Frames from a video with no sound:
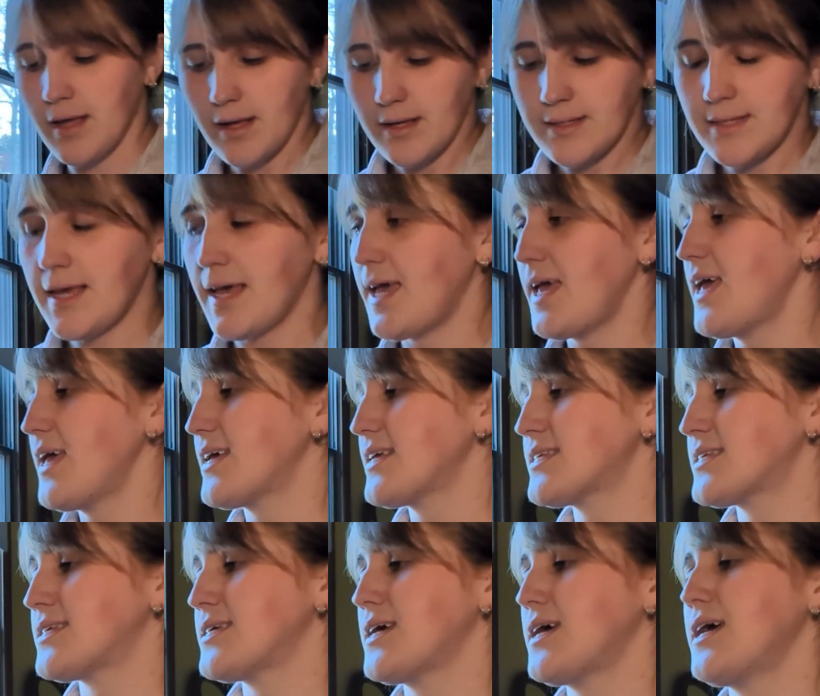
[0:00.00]
Take a
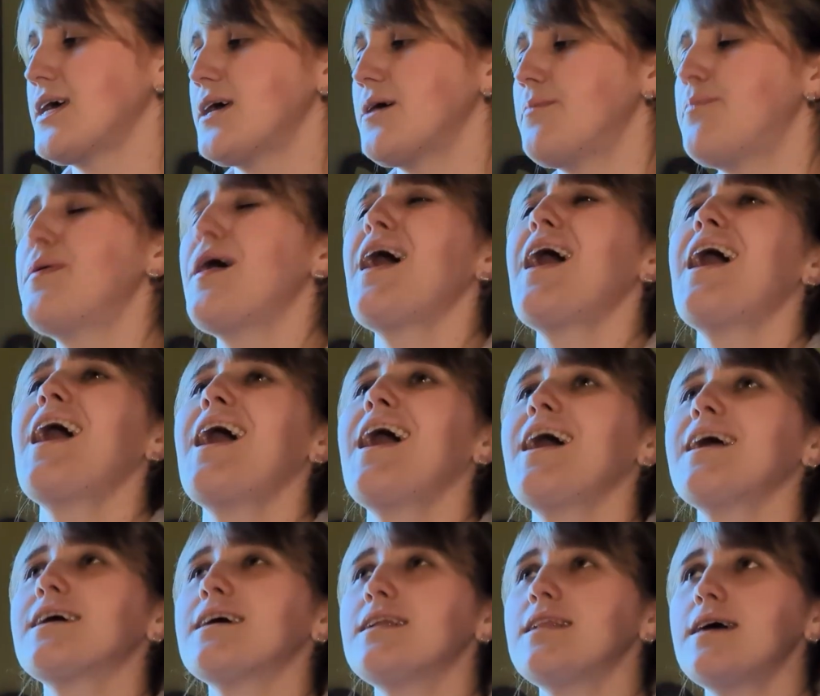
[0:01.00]
step
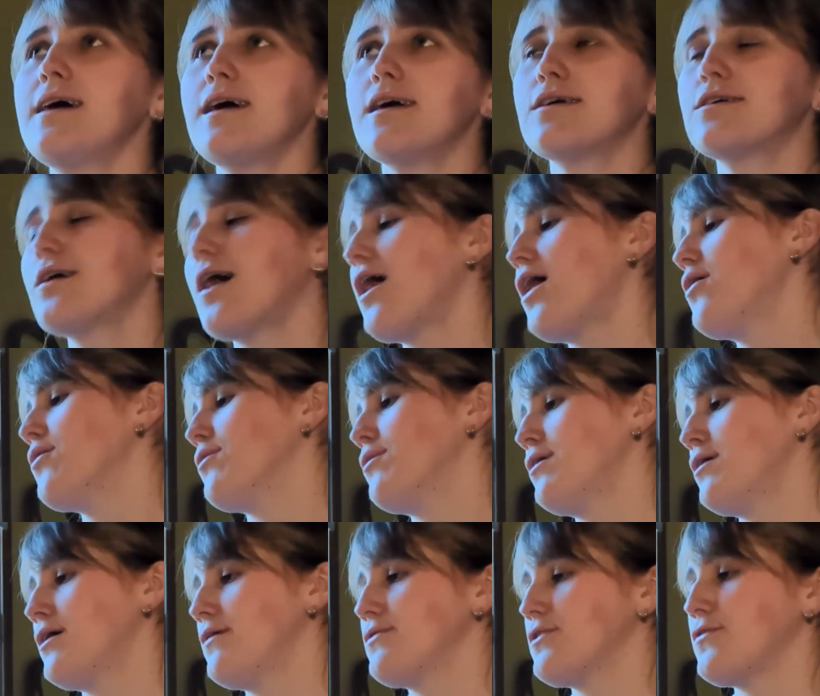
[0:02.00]
back, let go
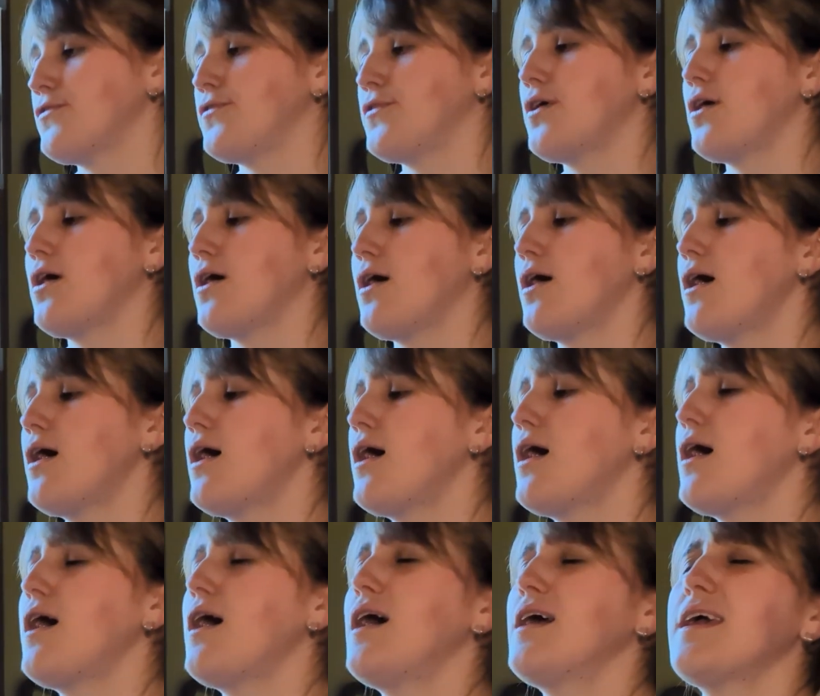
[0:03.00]
of the
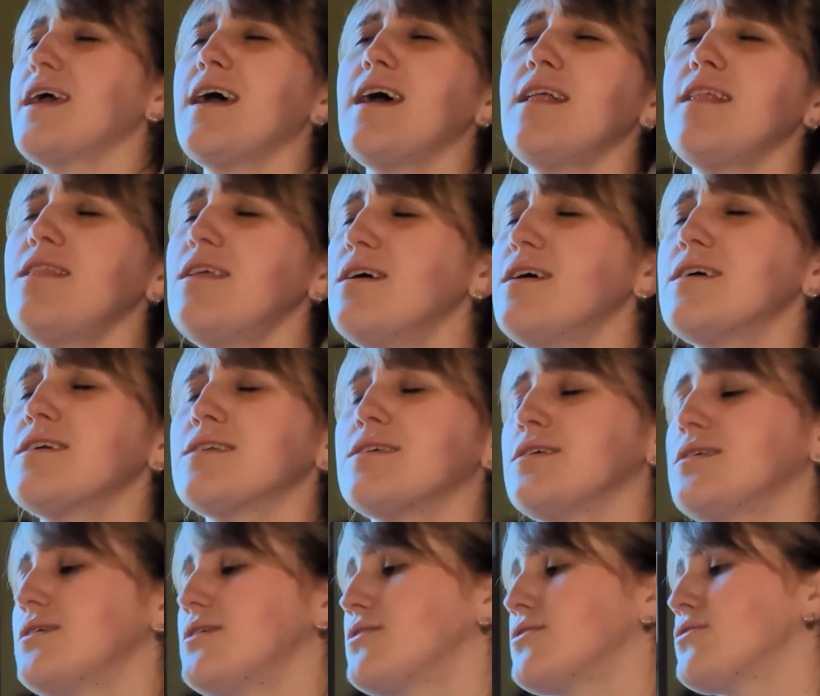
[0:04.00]
fog, and look to
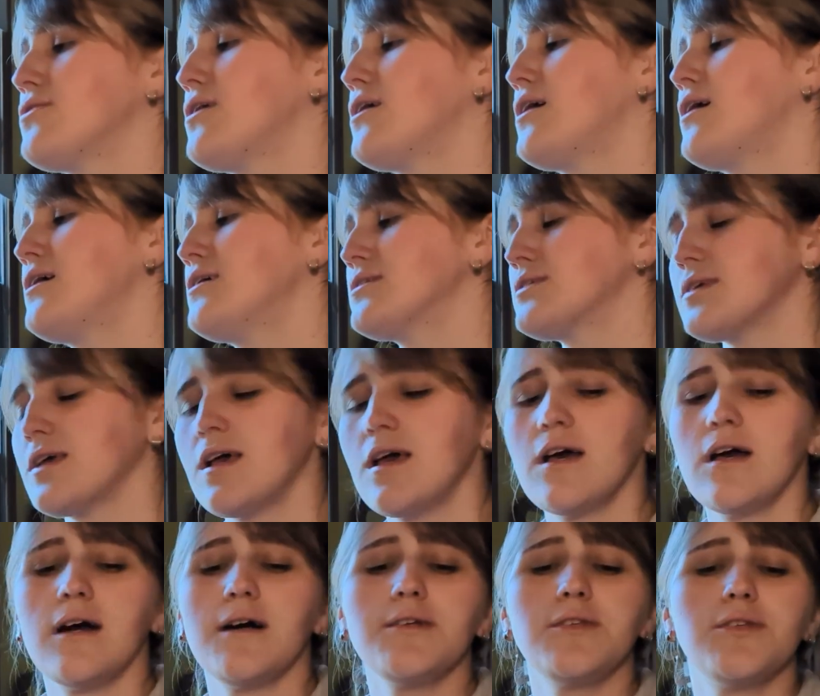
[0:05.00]
the cross,
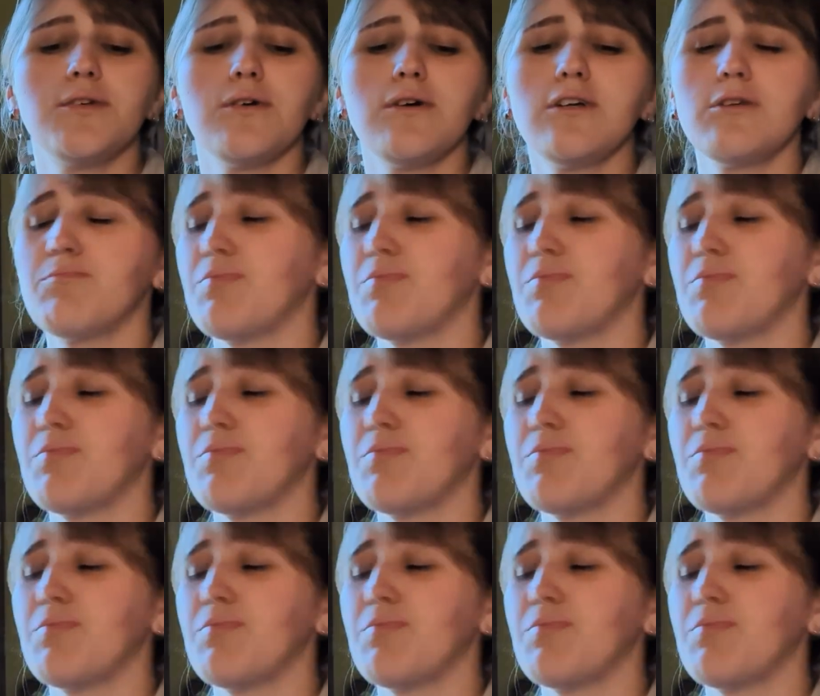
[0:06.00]
adorned